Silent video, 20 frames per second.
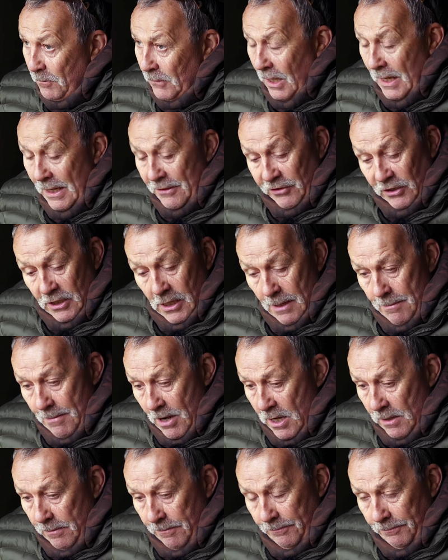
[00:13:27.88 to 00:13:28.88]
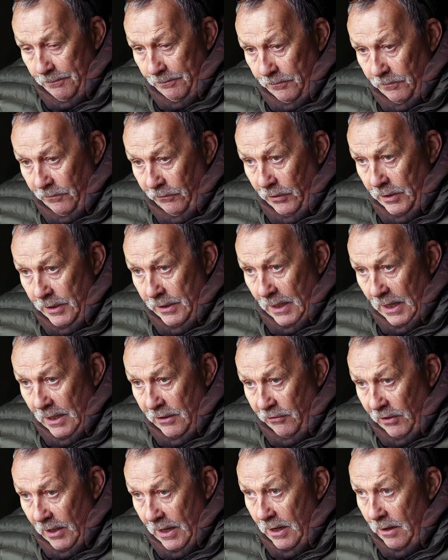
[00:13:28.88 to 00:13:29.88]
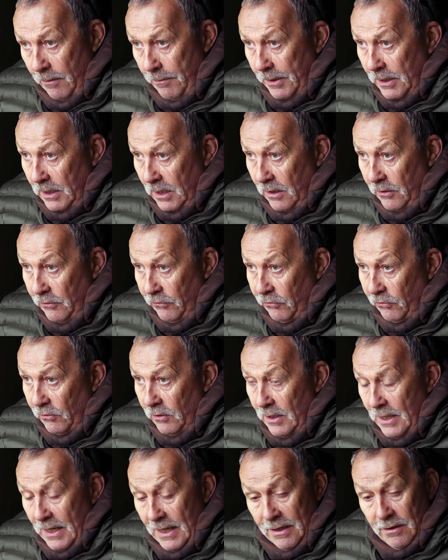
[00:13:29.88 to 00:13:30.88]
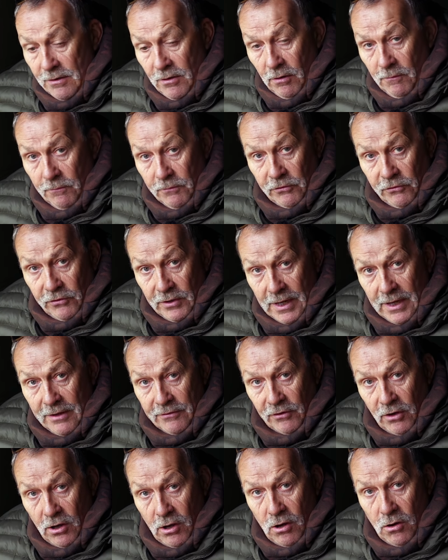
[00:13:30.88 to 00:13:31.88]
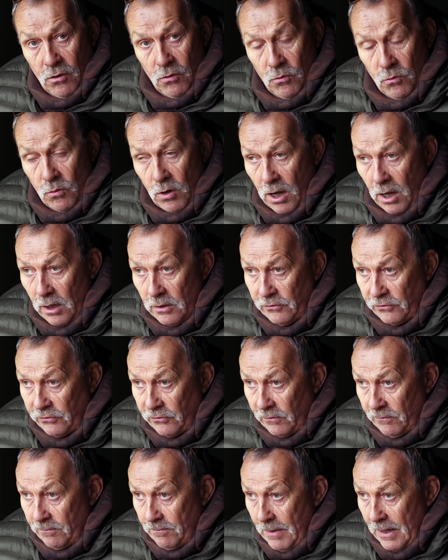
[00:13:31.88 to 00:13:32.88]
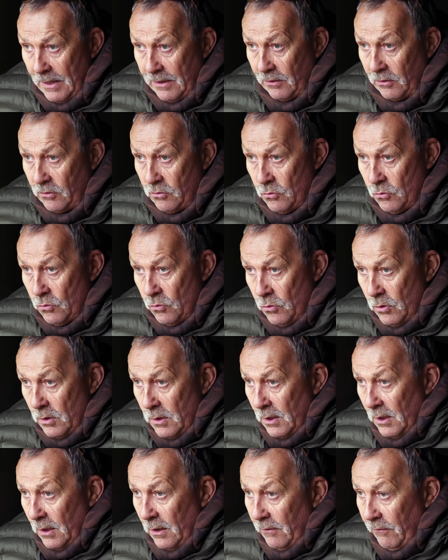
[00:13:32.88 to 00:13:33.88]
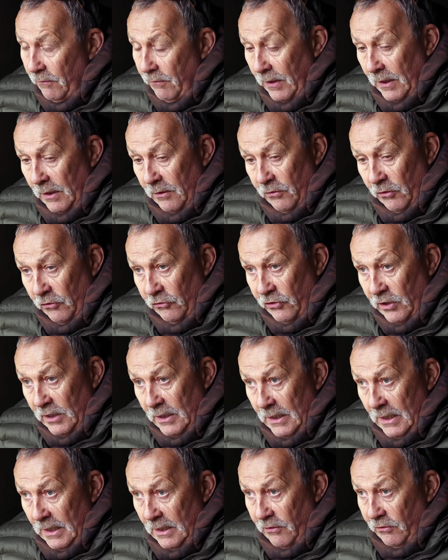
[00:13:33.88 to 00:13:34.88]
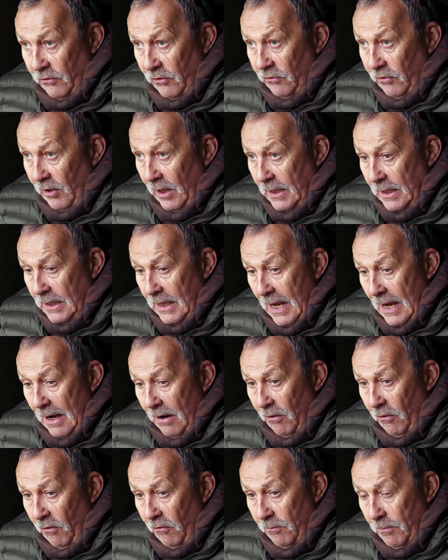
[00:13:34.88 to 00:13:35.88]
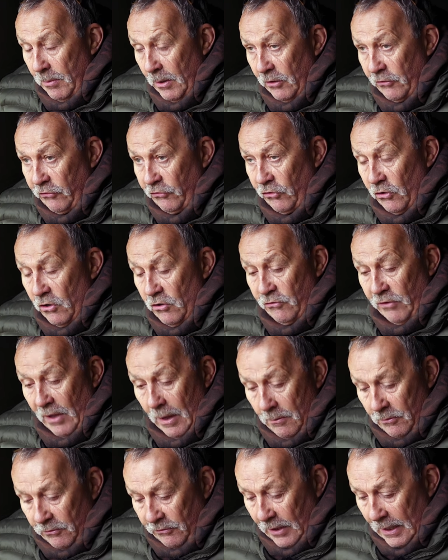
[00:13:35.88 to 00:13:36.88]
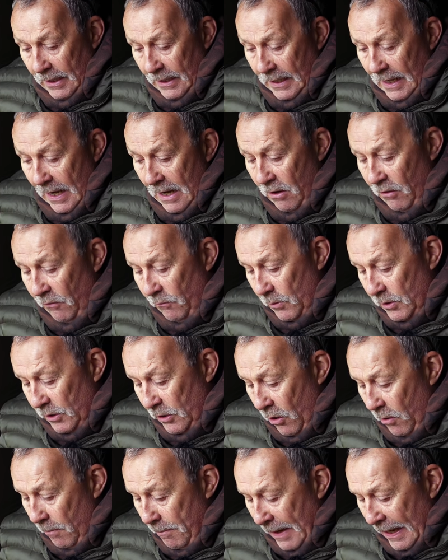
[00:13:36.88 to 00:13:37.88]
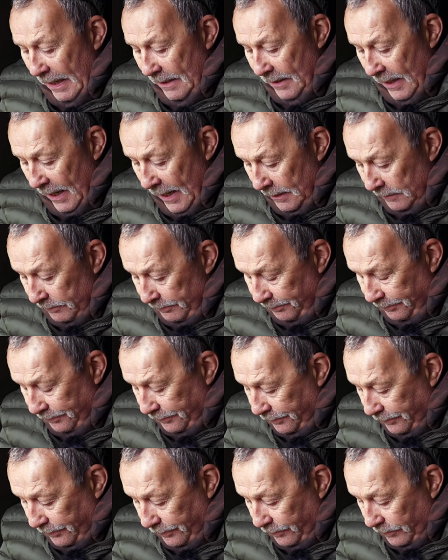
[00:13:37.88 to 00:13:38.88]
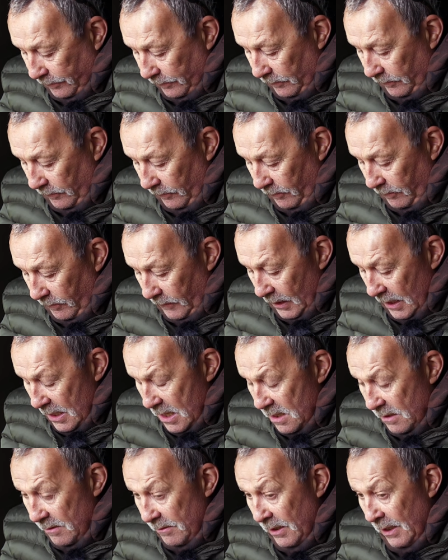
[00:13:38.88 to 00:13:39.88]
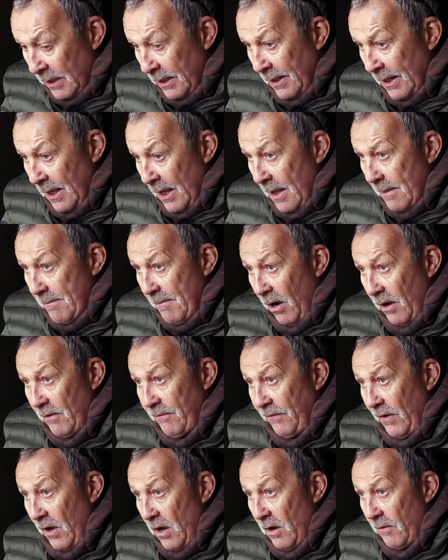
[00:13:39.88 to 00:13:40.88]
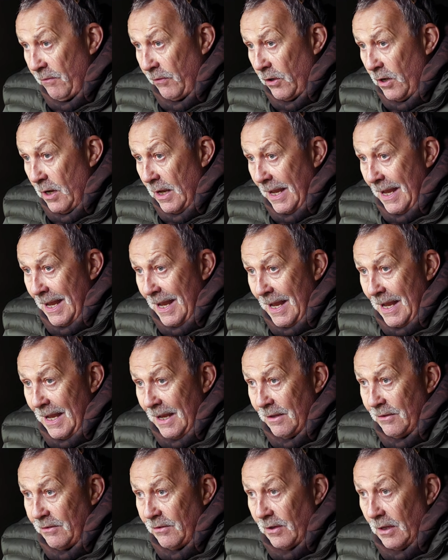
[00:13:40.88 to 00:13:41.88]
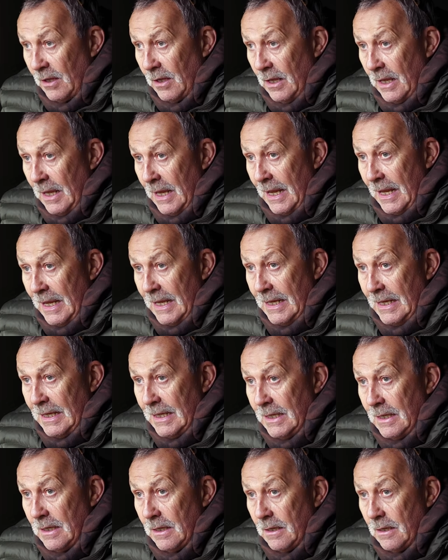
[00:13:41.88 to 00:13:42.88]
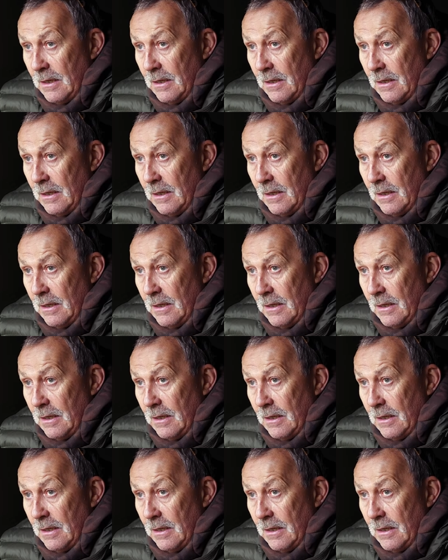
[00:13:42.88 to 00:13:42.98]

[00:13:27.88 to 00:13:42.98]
I had to come home three days later because Lynn obviously has a whole host of medical things that she needs to take care of, but as soon as that was taken care of, we got back down, and my father had a